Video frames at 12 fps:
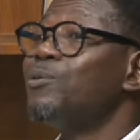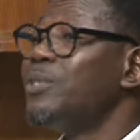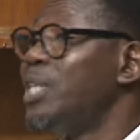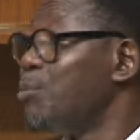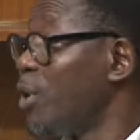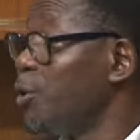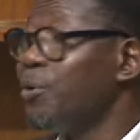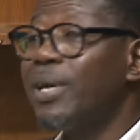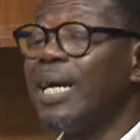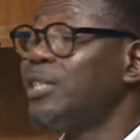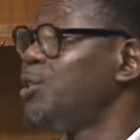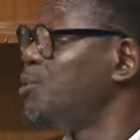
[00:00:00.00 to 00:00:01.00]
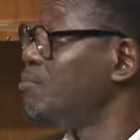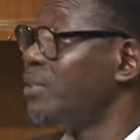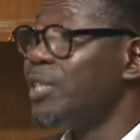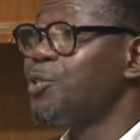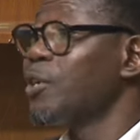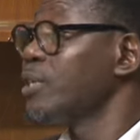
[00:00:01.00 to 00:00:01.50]
the more you get
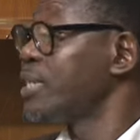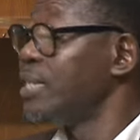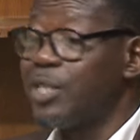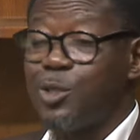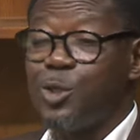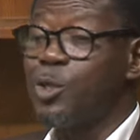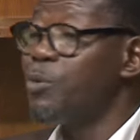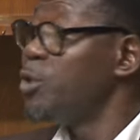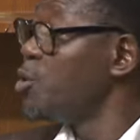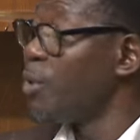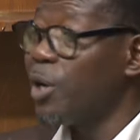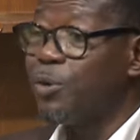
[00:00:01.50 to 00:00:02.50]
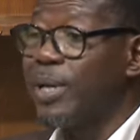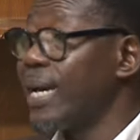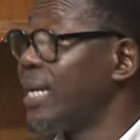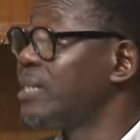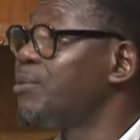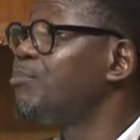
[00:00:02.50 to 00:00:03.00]
resources, the more you
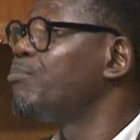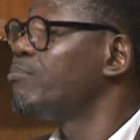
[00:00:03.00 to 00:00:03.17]
get